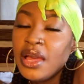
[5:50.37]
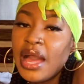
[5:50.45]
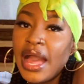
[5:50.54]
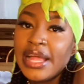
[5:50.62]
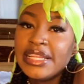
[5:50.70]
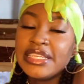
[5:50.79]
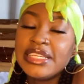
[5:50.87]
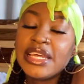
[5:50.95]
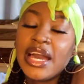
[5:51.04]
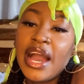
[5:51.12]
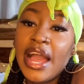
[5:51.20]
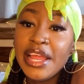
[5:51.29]
and
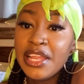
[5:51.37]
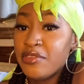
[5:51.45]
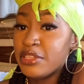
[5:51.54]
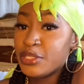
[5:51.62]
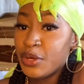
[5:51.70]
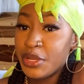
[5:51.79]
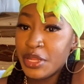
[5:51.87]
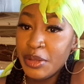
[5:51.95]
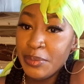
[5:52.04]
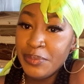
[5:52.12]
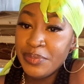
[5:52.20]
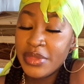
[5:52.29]
I live in
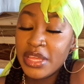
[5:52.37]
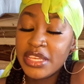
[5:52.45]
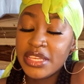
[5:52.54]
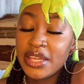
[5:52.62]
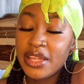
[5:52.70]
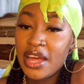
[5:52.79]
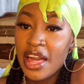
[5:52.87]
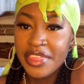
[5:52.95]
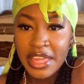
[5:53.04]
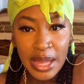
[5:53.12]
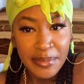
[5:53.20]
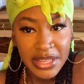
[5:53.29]
Tottenham. I
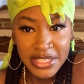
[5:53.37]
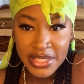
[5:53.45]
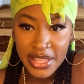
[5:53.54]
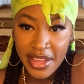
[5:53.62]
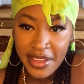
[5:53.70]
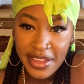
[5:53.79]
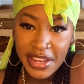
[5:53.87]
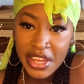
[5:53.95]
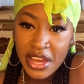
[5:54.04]
think I mentioned that earlier.